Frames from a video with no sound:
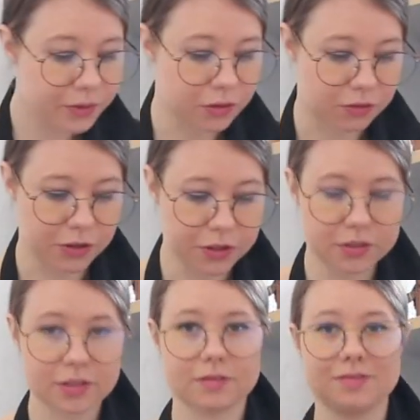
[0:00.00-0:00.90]
with your
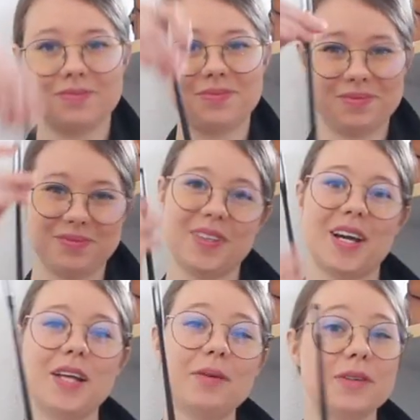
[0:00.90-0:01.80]
flute,
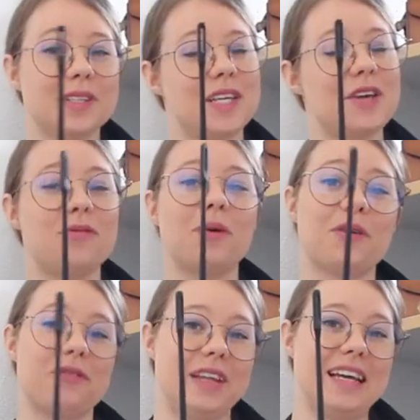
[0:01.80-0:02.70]
you will receive
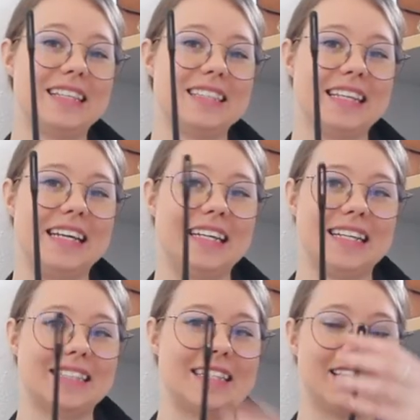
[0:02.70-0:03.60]
one of these
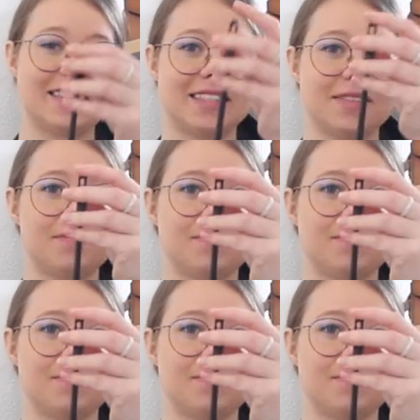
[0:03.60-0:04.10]
cleaning sticks.